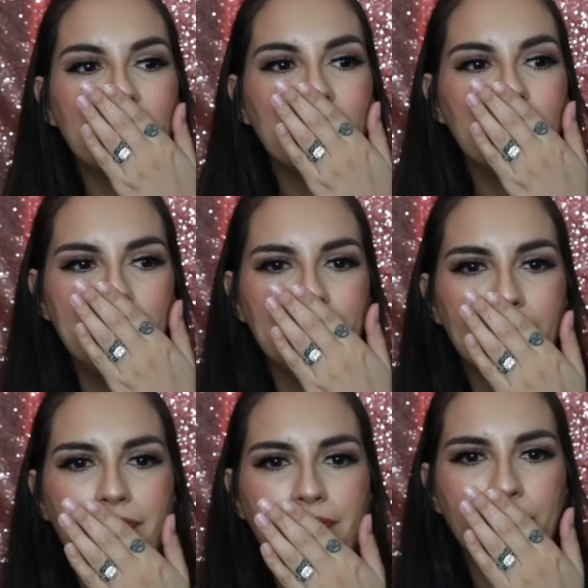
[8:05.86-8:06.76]

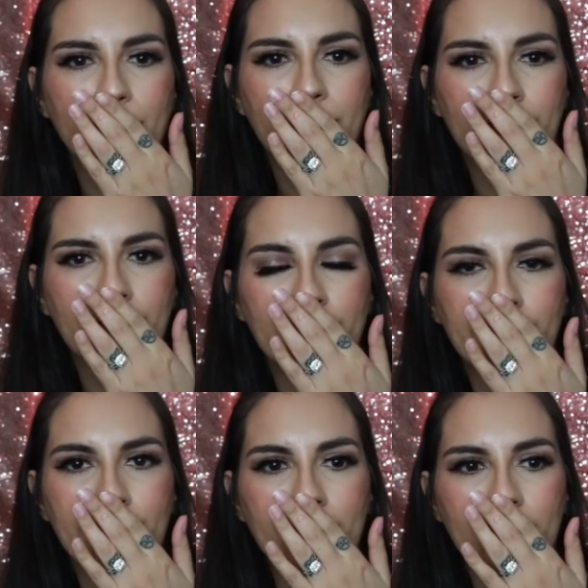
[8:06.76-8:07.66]

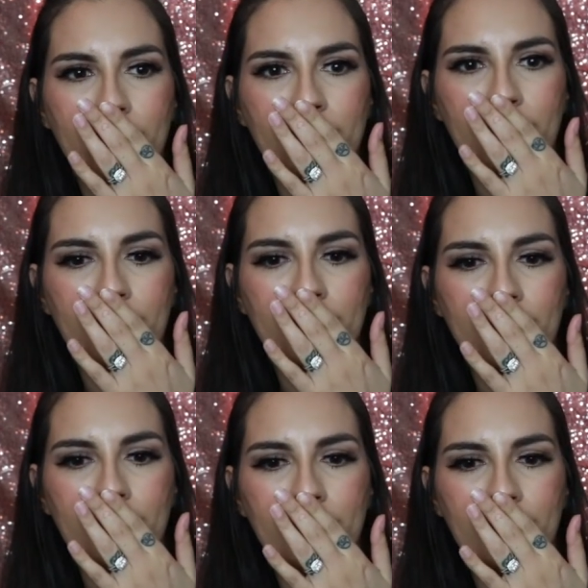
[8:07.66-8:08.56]

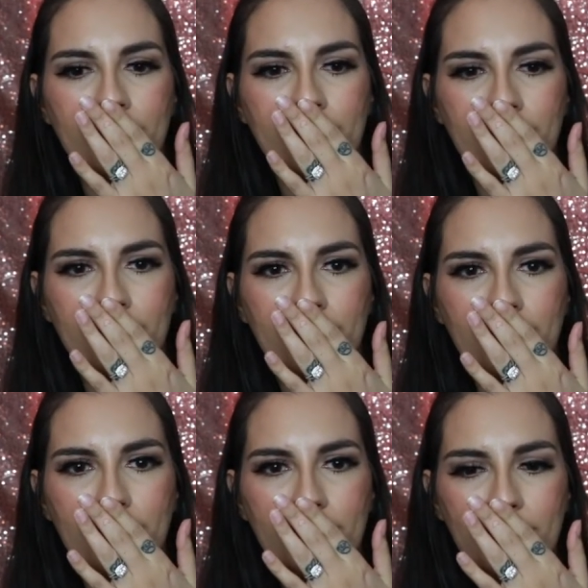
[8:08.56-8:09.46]

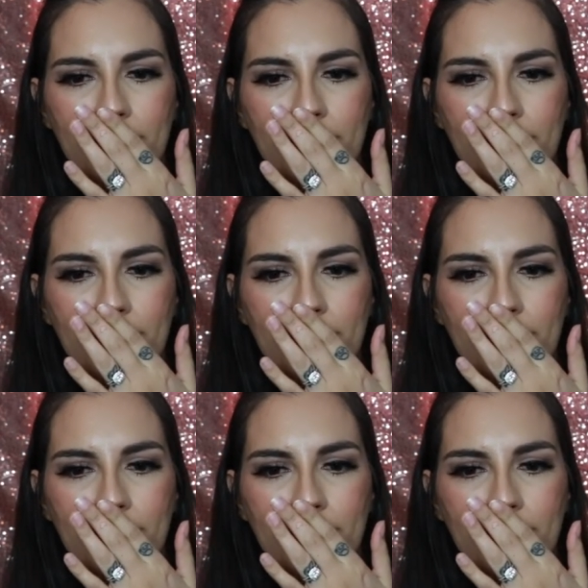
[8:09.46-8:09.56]
This person isn't speaking.